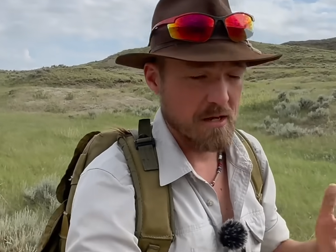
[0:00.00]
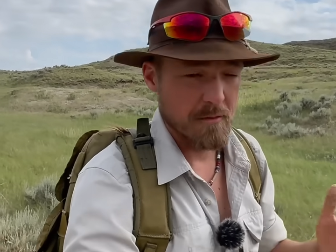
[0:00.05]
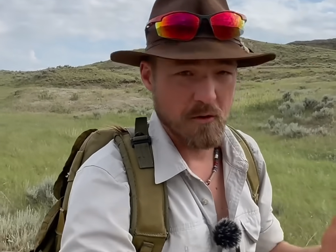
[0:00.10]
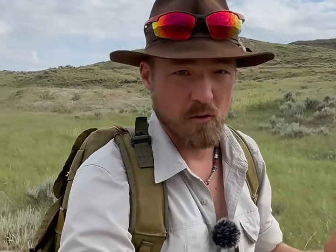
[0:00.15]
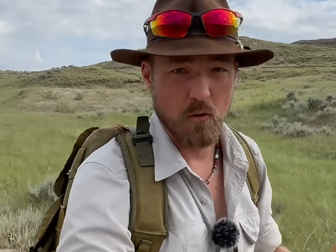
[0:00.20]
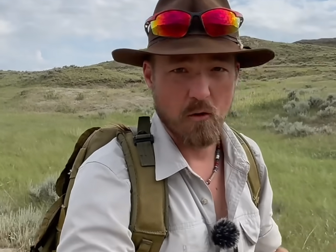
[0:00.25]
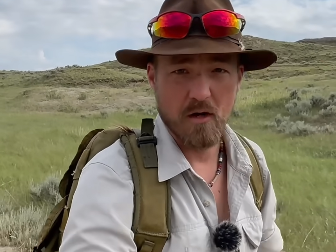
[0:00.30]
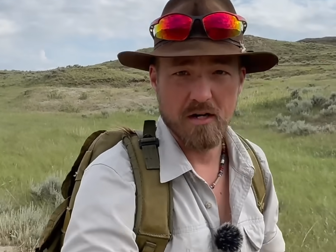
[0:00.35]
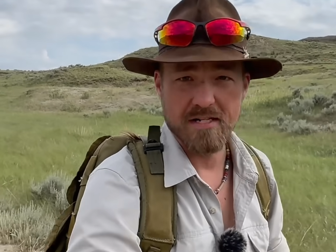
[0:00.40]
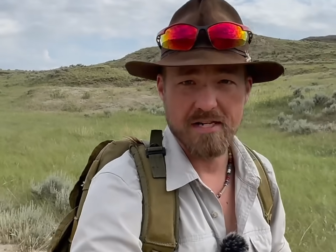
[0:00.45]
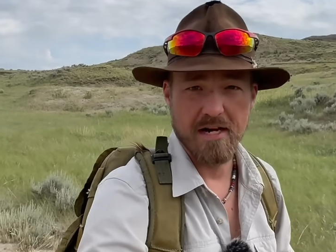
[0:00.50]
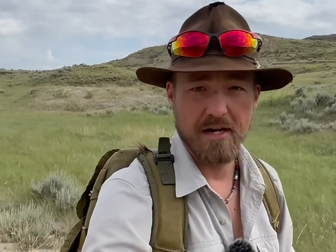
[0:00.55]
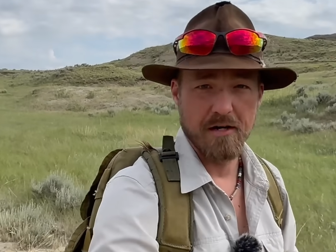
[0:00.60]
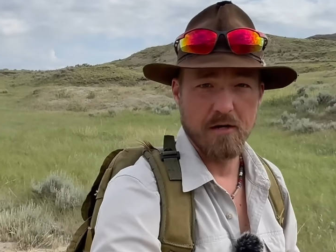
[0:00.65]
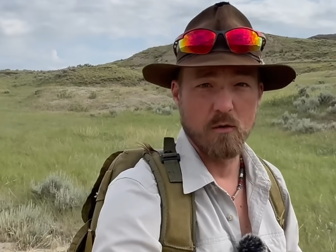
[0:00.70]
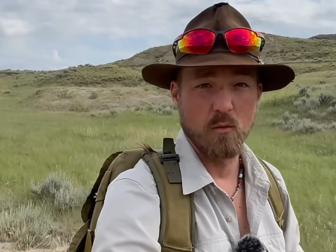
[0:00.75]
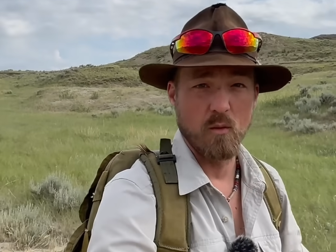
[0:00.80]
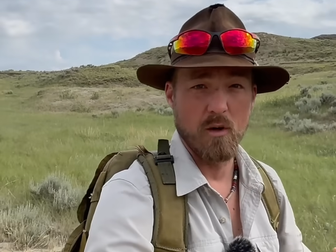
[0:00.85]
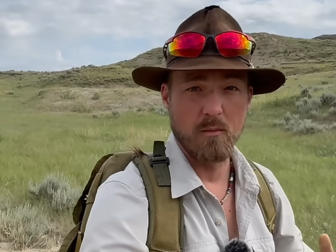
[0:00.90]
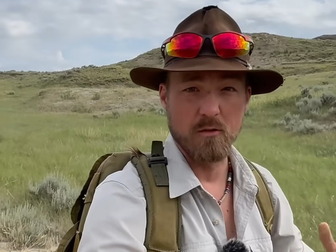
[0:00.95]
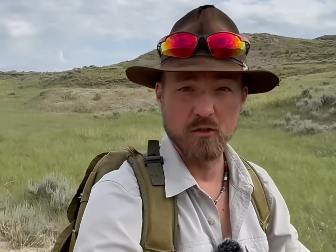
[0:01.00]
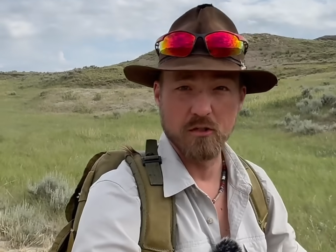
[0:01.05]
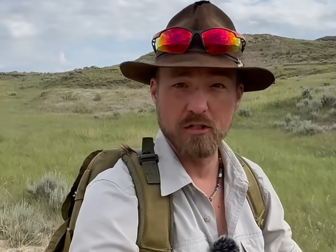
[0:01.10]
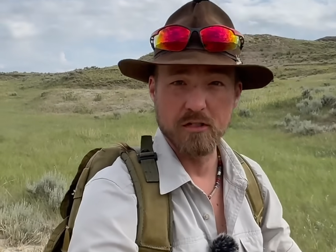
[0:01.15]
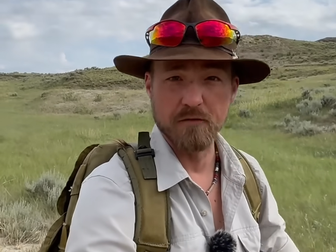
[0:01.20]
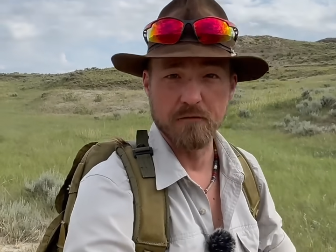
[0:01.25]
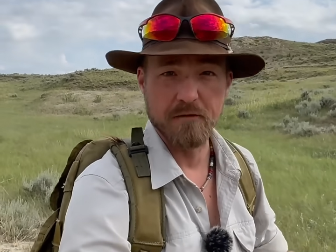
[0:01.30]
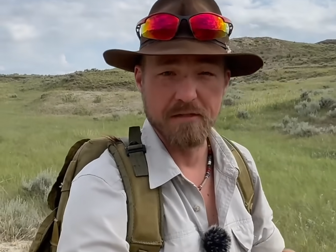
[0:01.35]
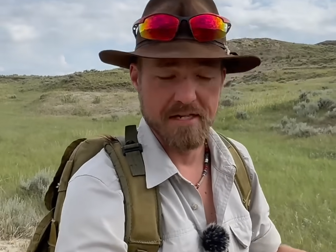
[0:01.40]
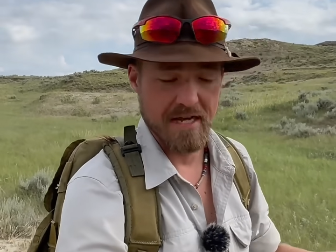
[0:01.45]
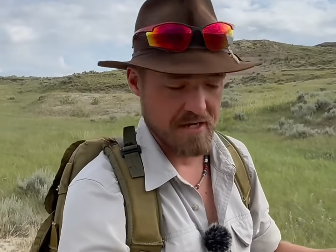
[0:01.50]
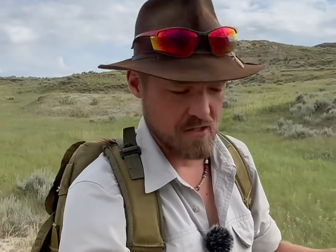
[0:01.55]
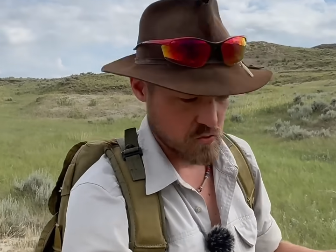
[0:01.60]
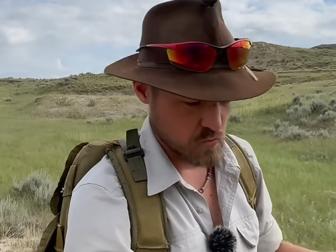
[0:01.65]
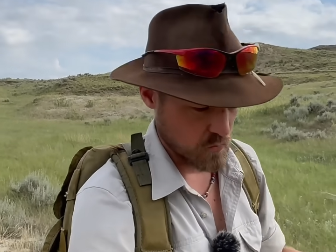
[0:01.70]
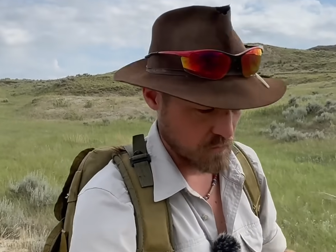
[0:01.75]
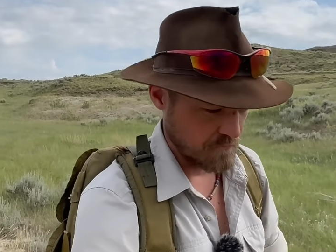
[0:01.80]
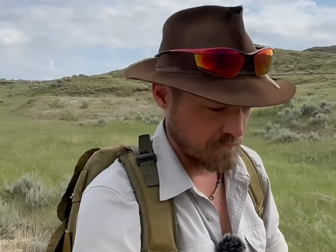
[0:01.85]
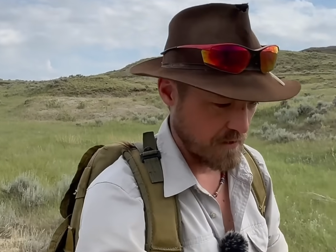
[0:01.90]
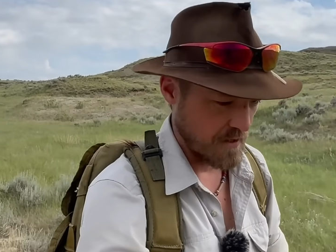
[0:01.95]
come across out here while we're looking for
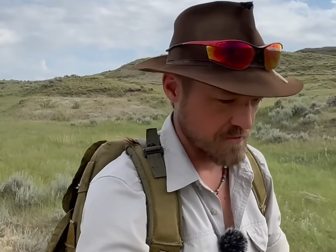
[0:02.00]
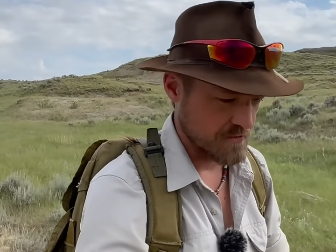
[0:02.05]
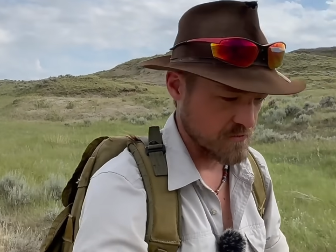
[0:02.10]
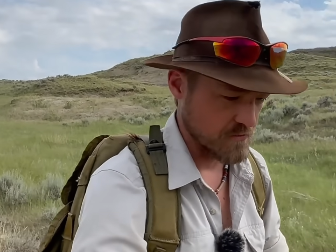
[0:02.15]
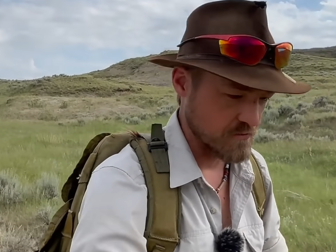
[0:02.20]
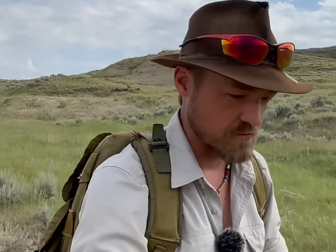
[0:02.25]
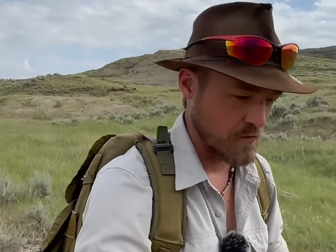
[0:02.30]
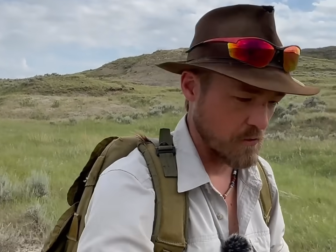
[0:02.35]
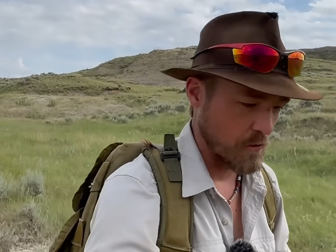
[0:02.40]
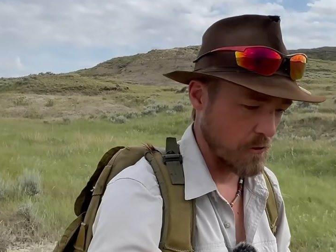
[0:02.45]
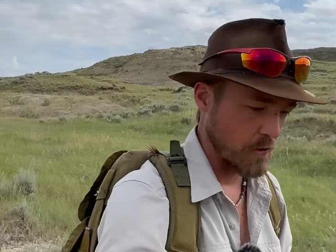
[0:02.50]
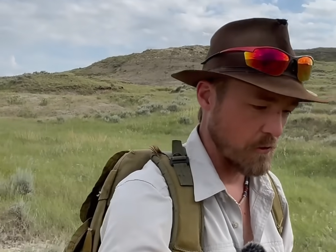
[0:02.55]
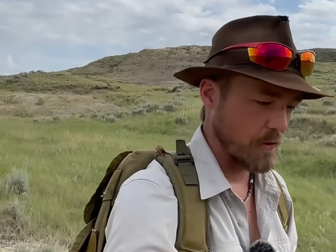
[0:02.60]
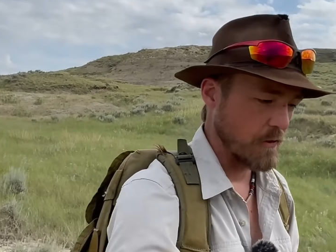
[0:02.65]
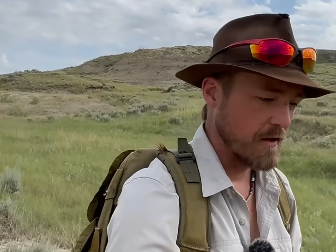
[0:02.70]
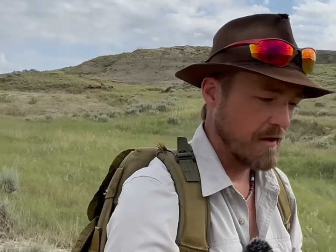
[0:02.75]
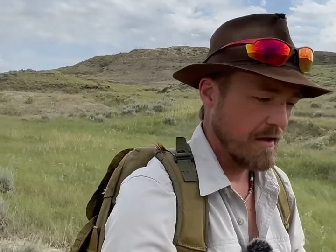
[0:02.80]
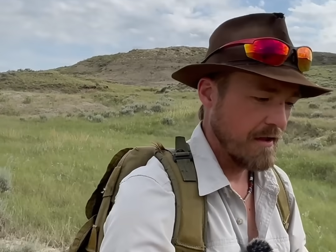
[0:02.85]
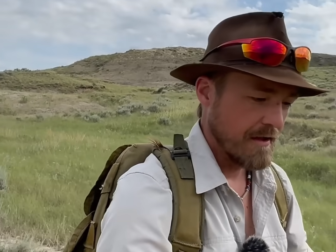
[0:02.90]
dinosaur fossils are,